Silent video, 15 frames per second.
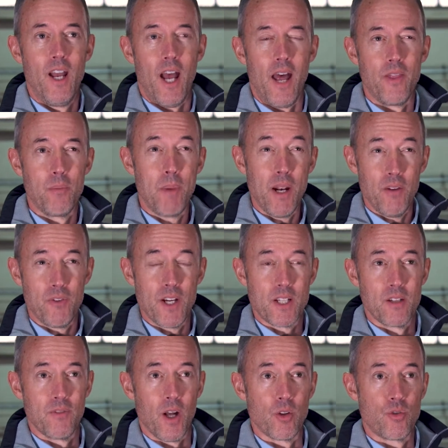And the benefits
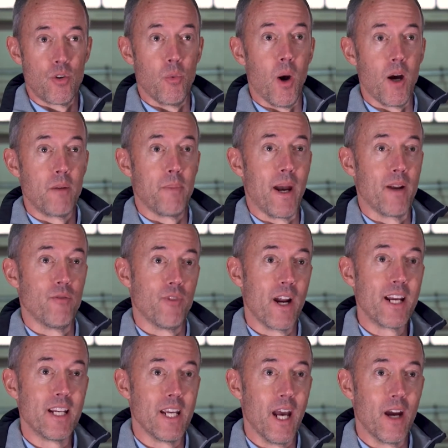of ultra-wideband
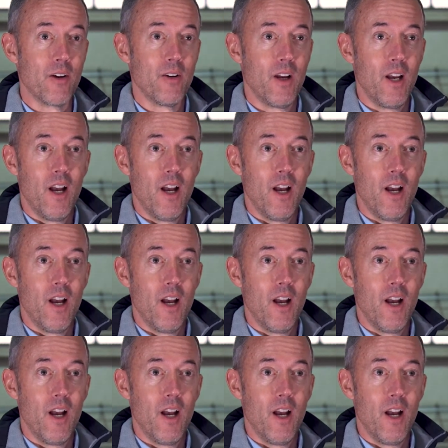radio